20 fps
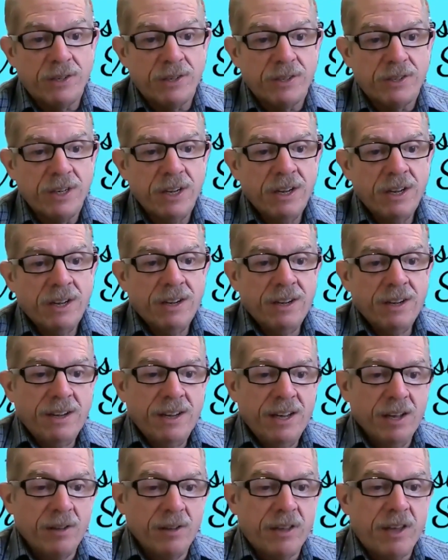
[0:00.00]
check
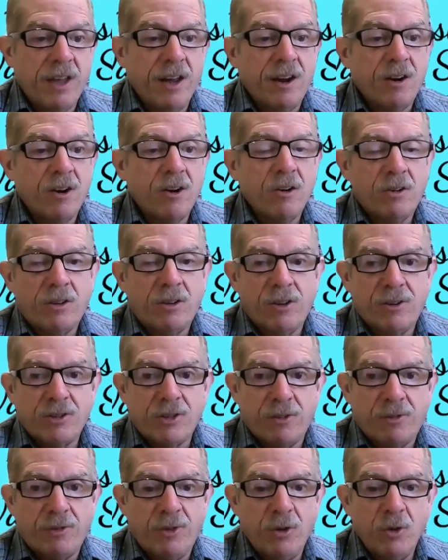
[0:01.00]
uh,
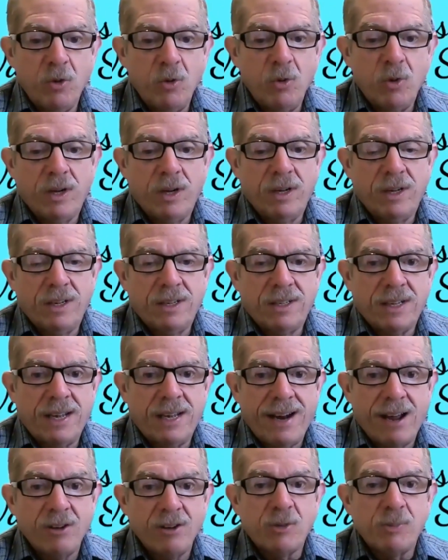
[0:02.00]
your email and our
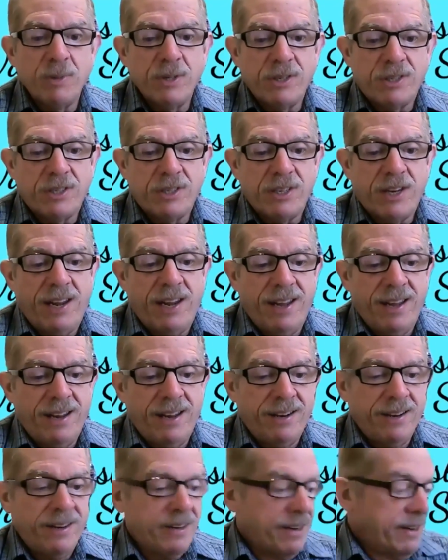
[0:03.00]
calendar and our
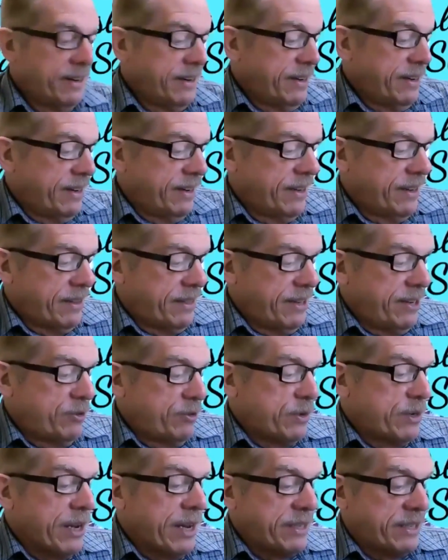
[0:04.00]
and our social
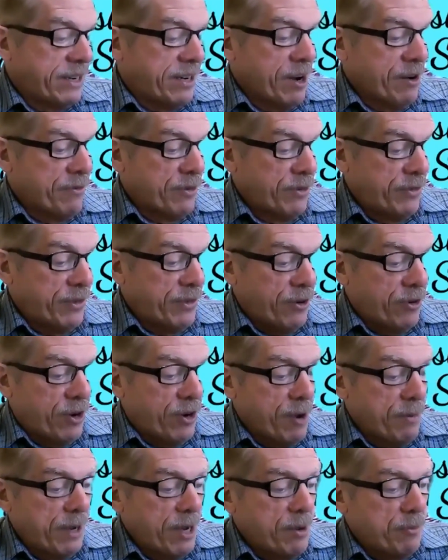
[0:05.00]
media pages, and of
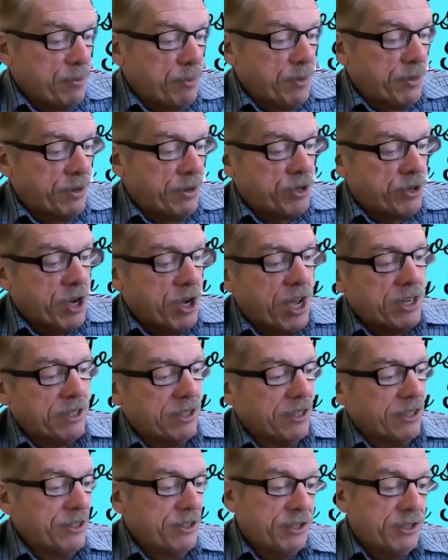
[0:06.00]
course we'll be
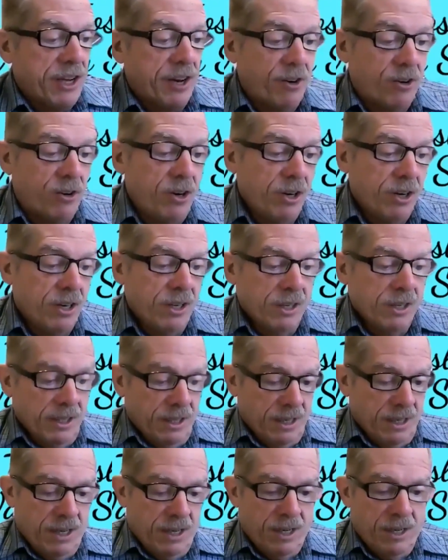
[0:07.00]
announcing it also on
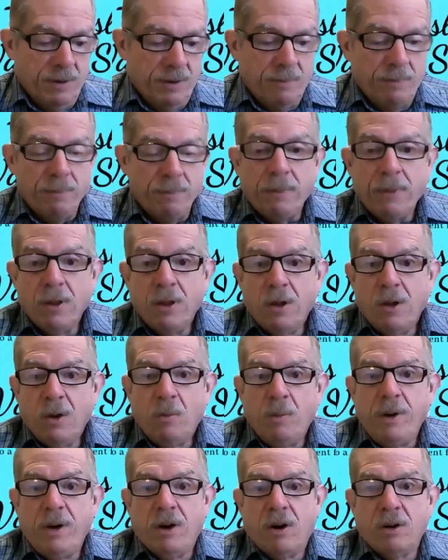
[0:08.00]
our variety
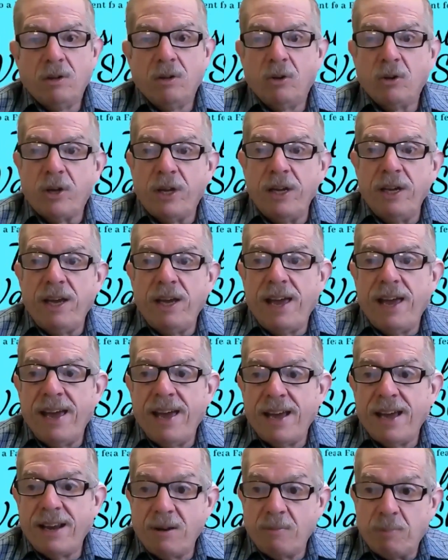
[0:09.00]
show. So that's
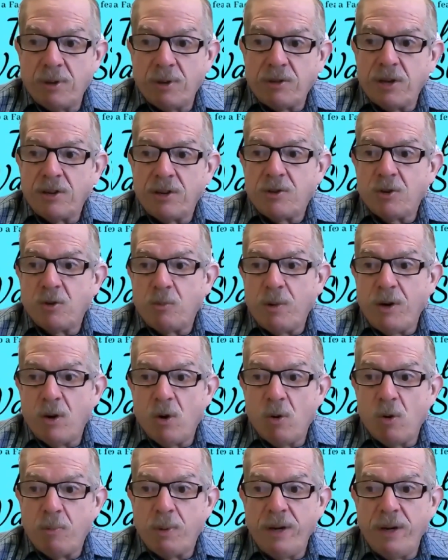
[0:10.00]
something exciting that's
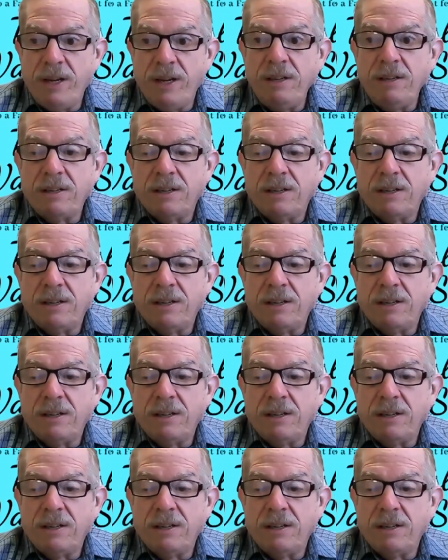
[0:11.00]
coming up.